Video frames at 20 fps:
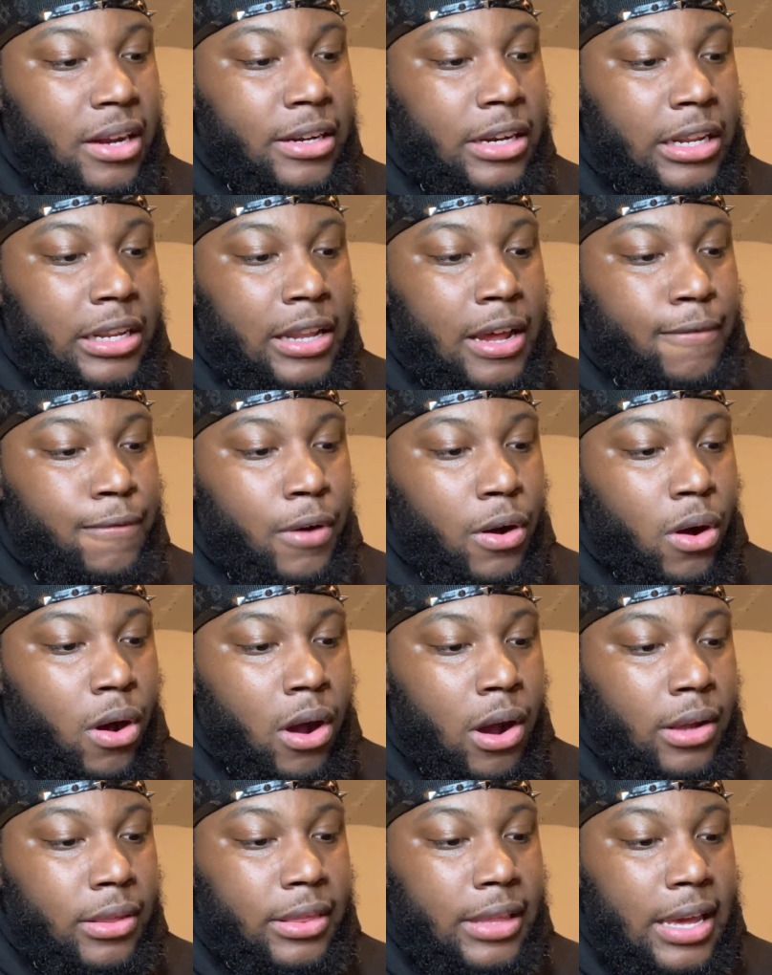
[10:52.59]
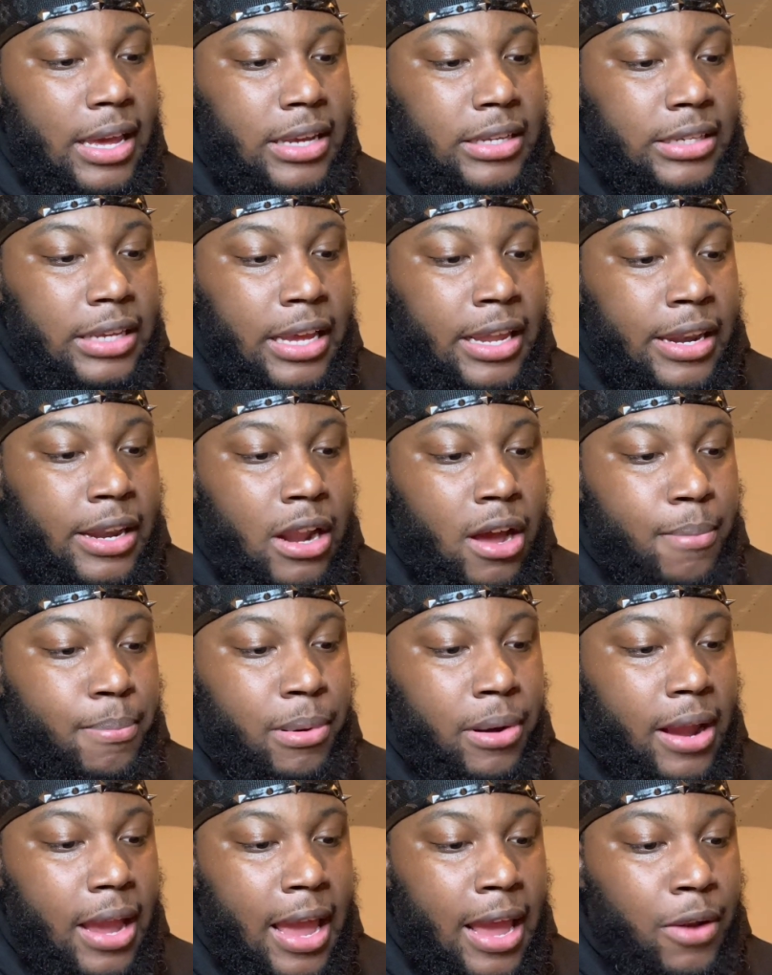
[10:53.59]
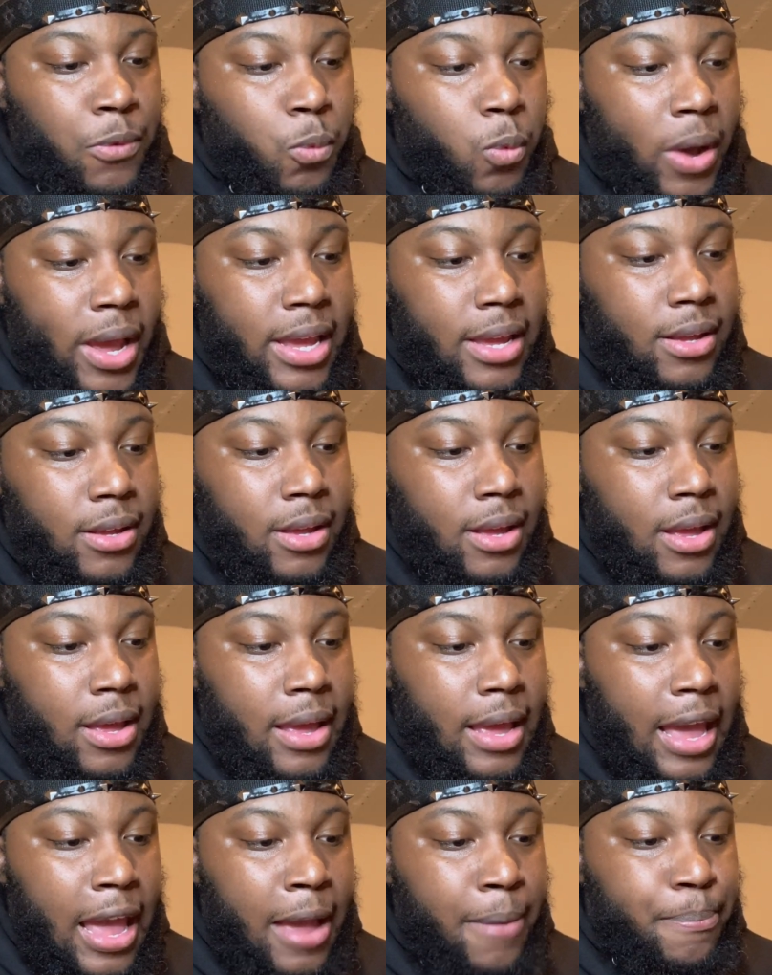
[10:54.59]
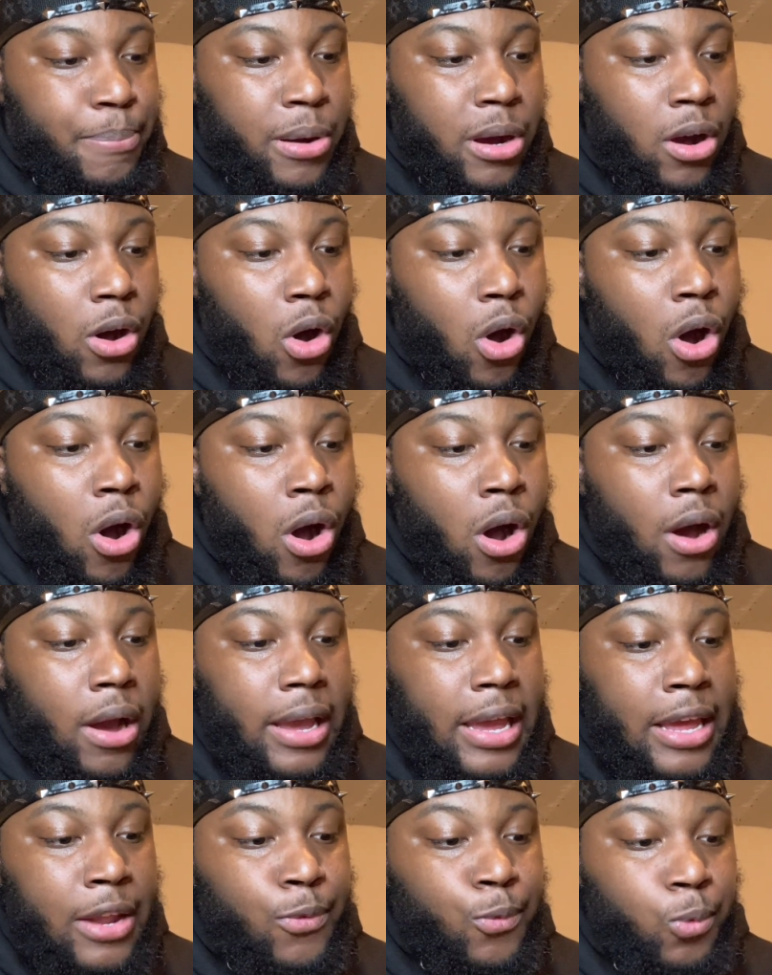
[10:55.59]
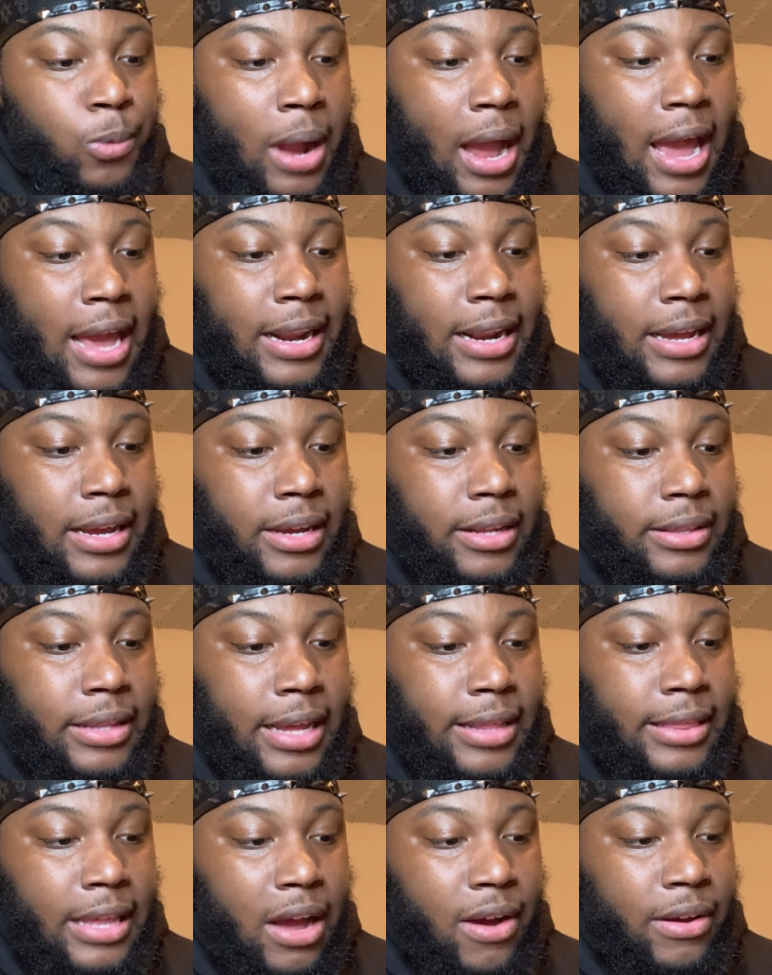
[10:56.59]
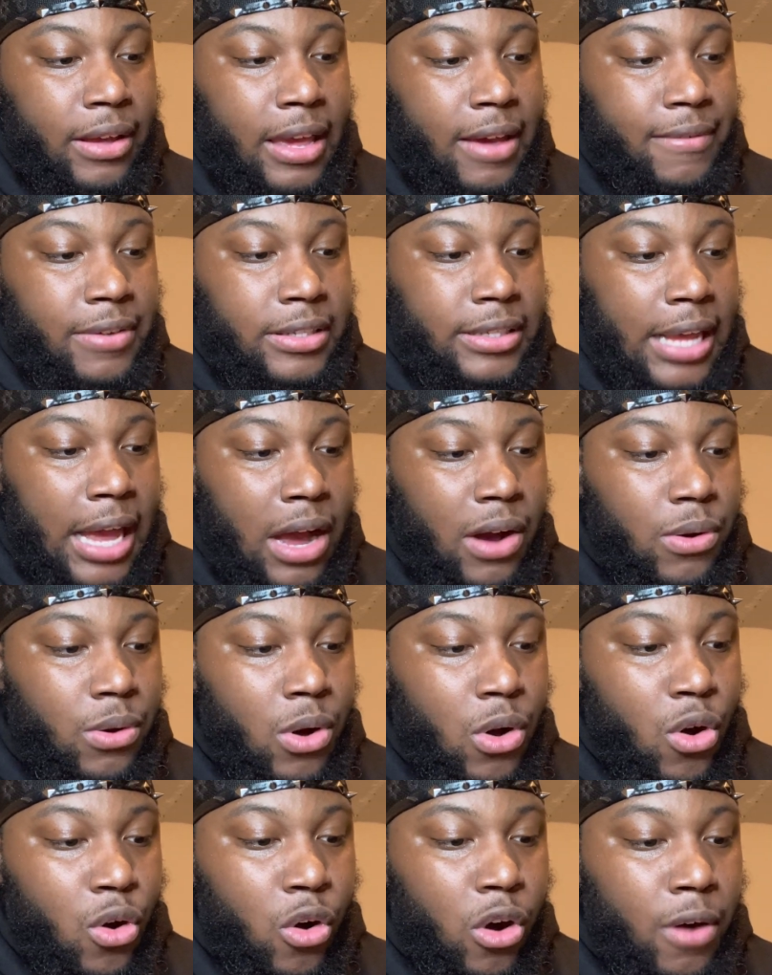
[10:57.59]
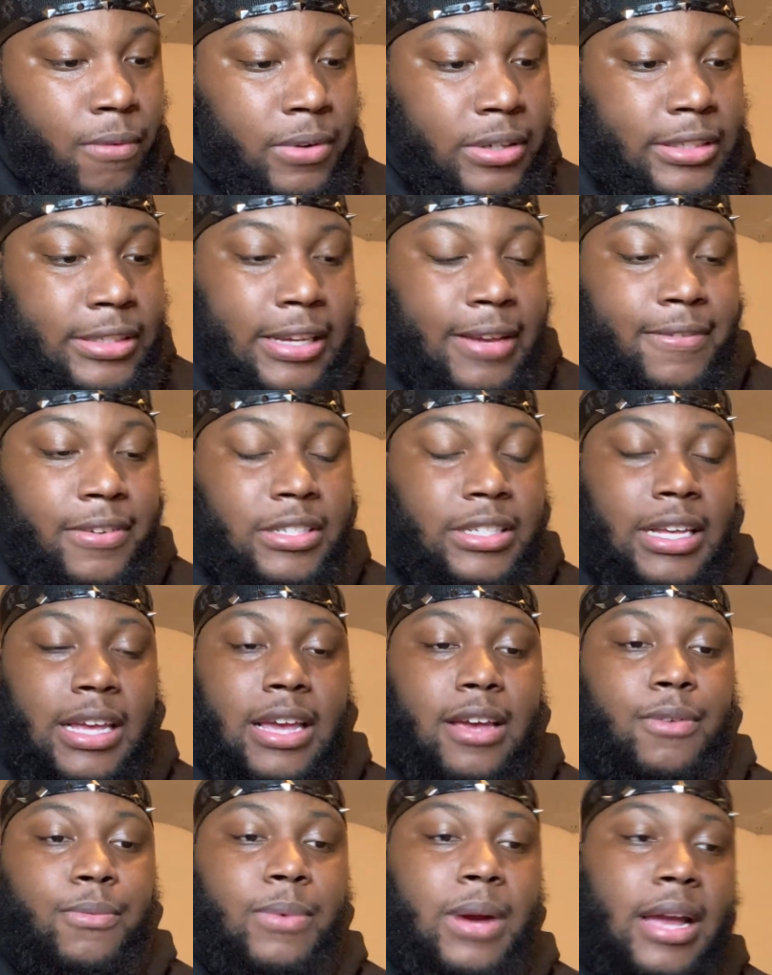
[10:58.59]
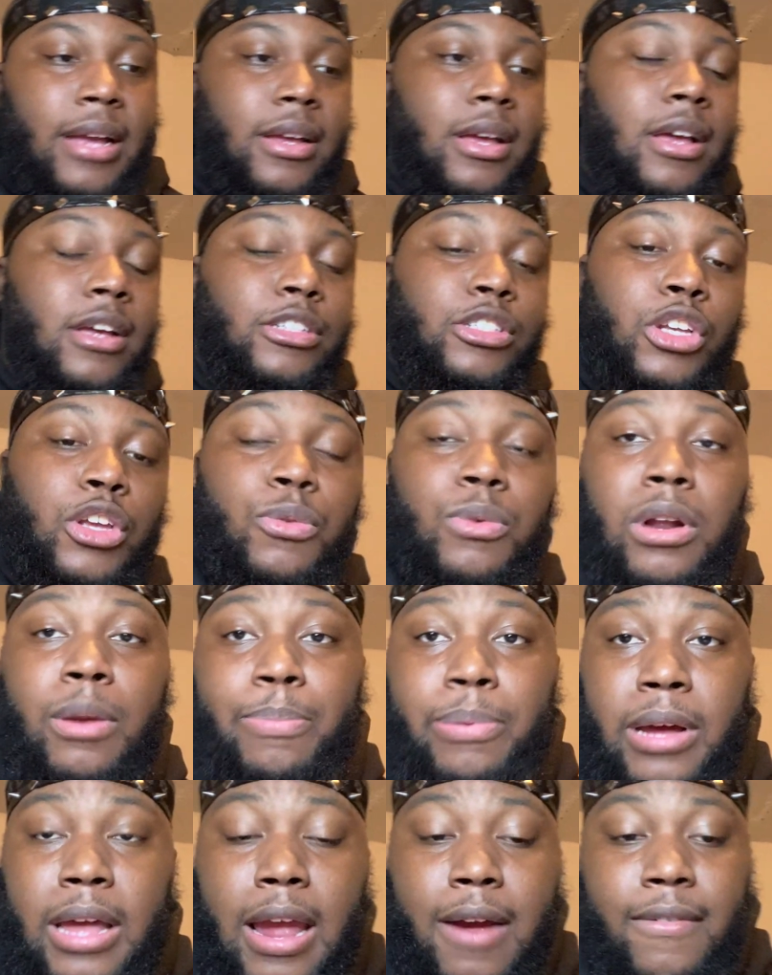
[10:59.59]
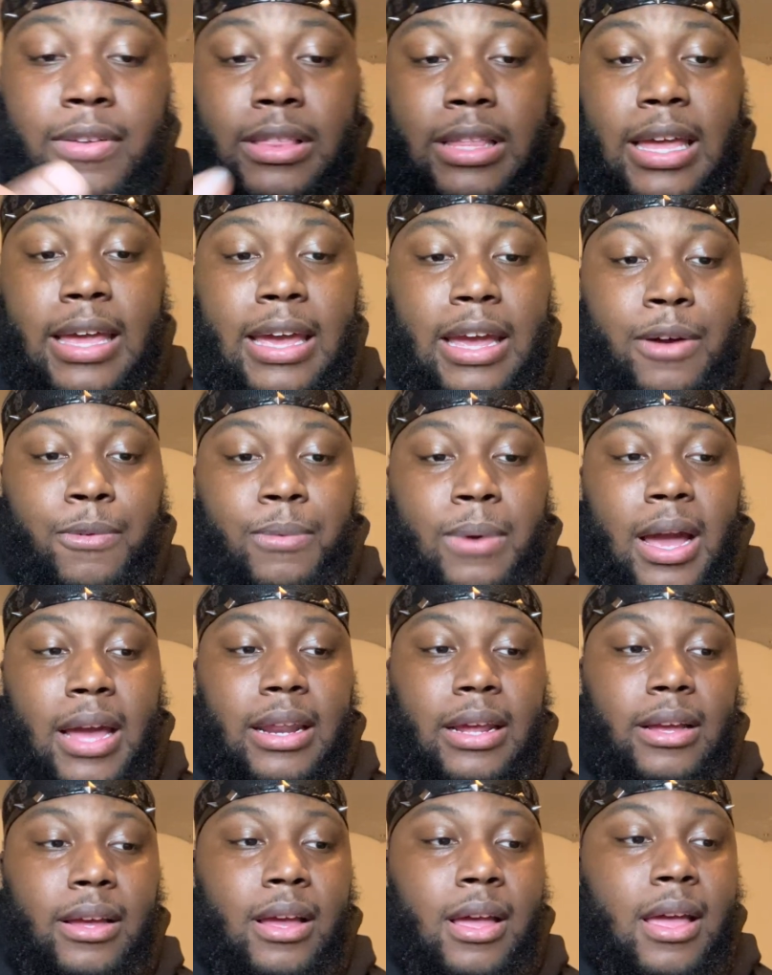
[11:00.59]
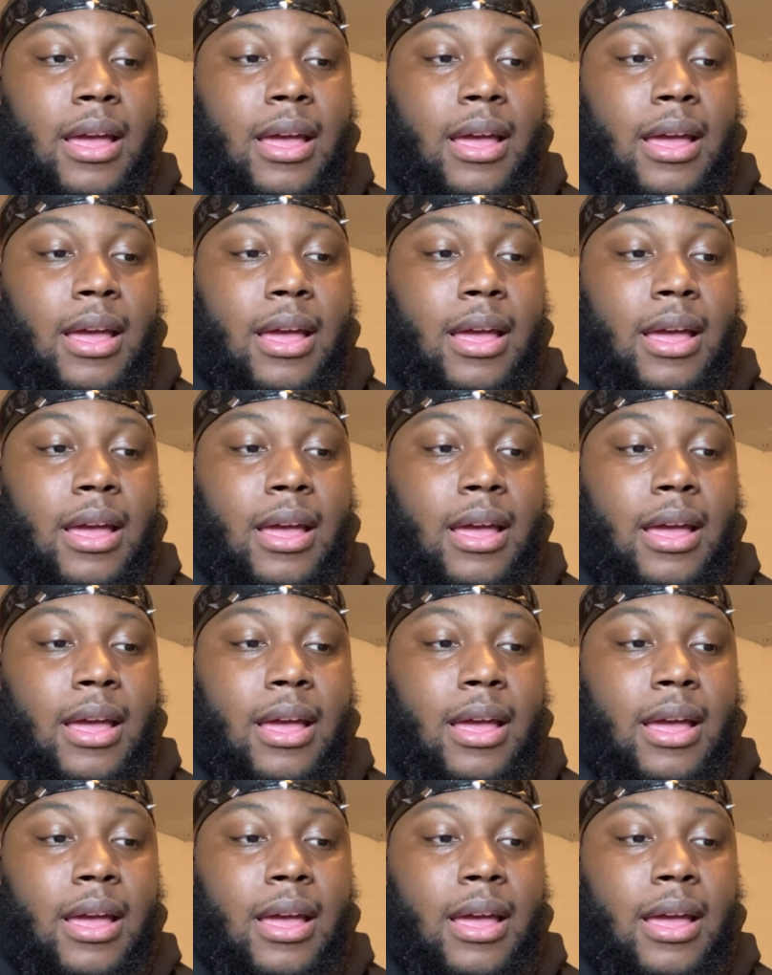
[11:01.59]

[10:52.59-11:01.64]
deliver all things in number and weight and put all in writing that thou givest out or receivest in, right? So you want to put everything in writing.